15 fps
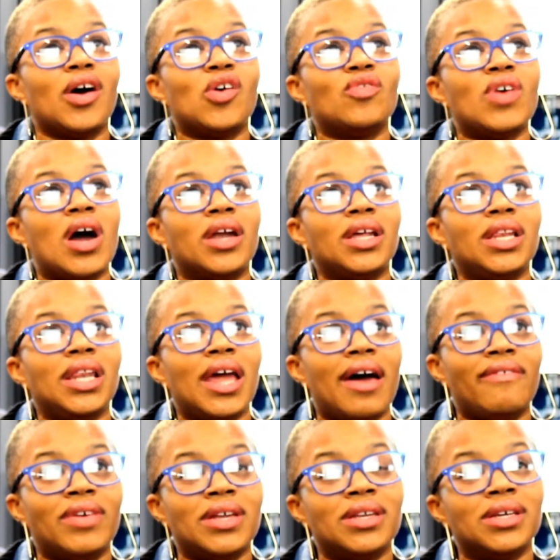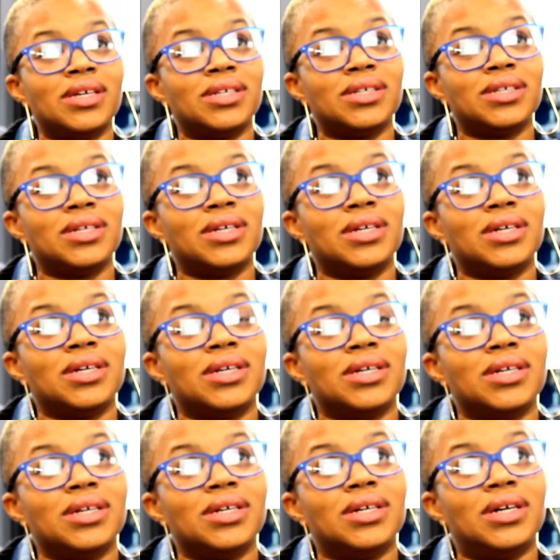around 11. Okay.
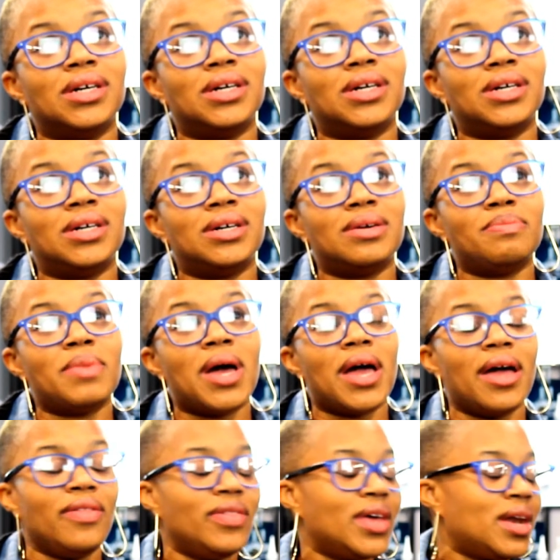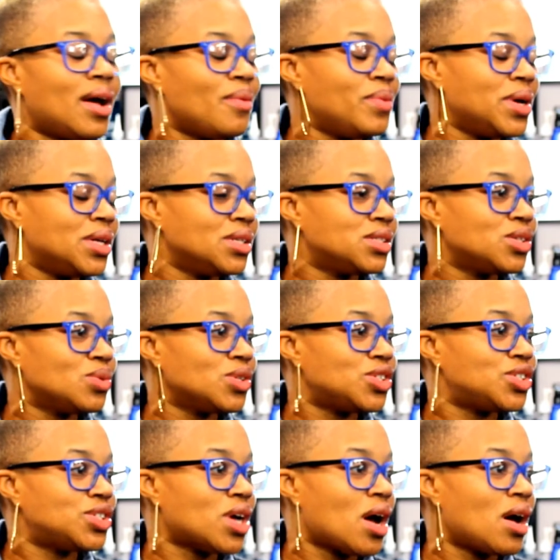Um, and then I went into a
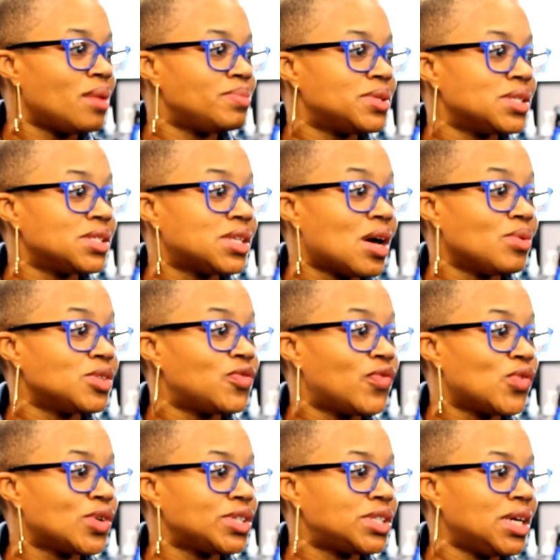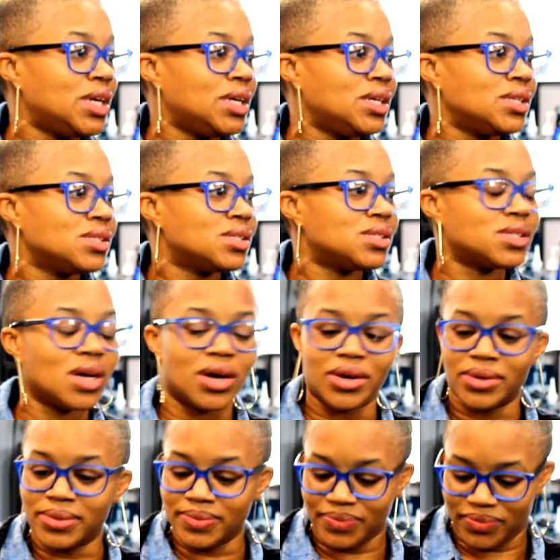shop since I was 14.
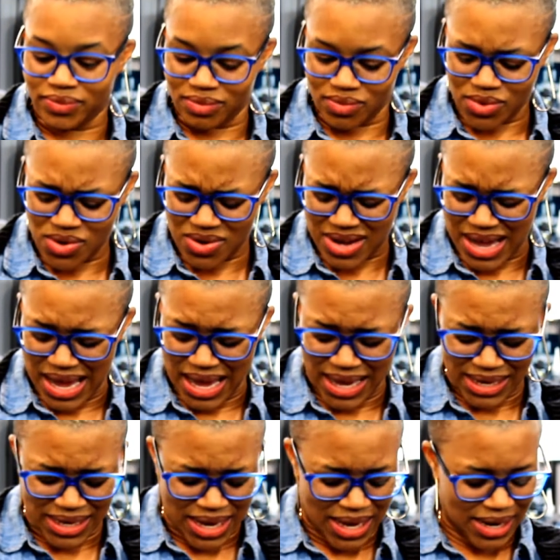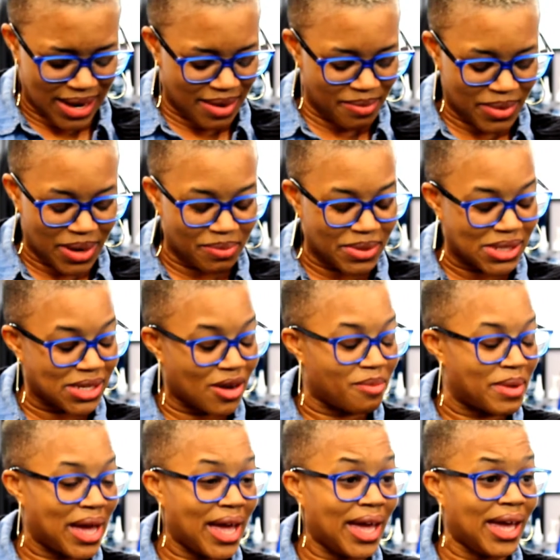So I'll add that up, let me
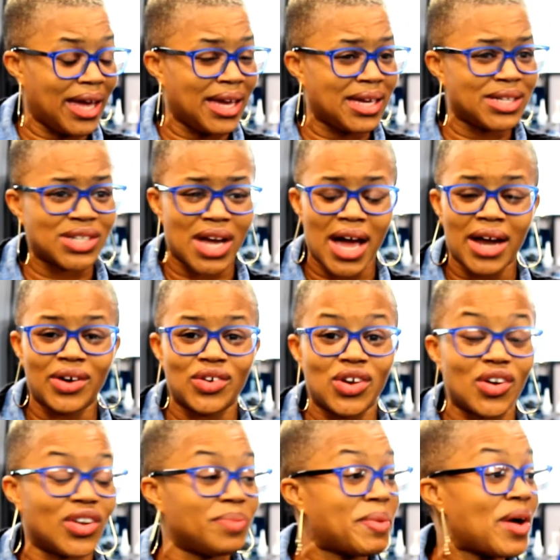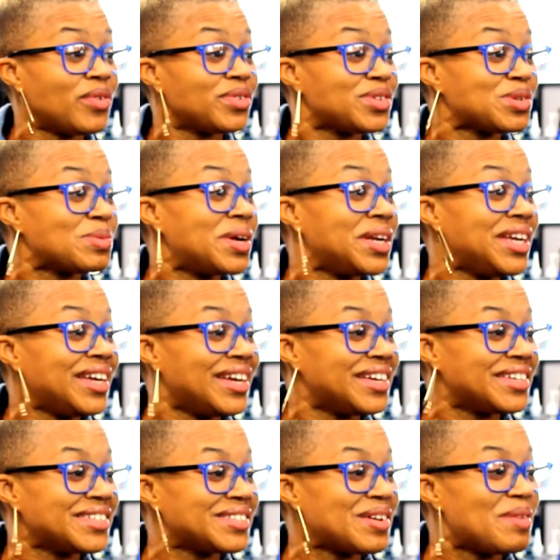tell my age. I don't know, uh, about 20
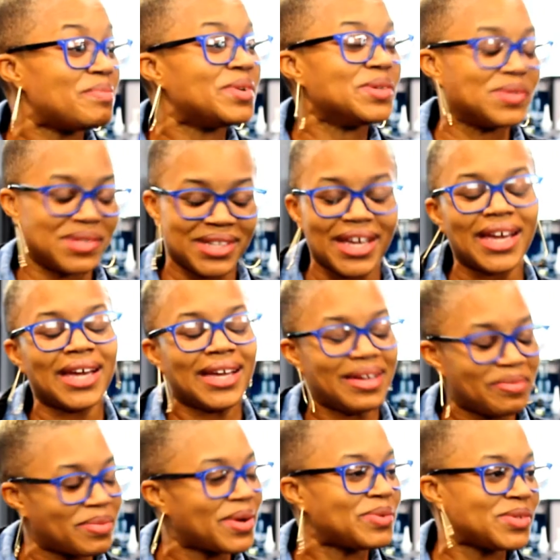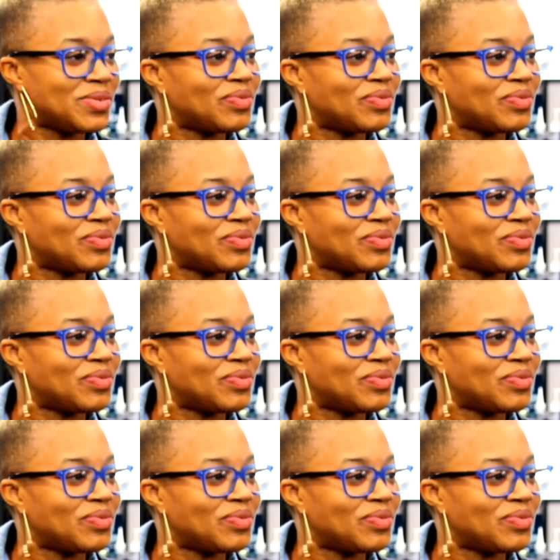years. 20 plus? Yeah. 20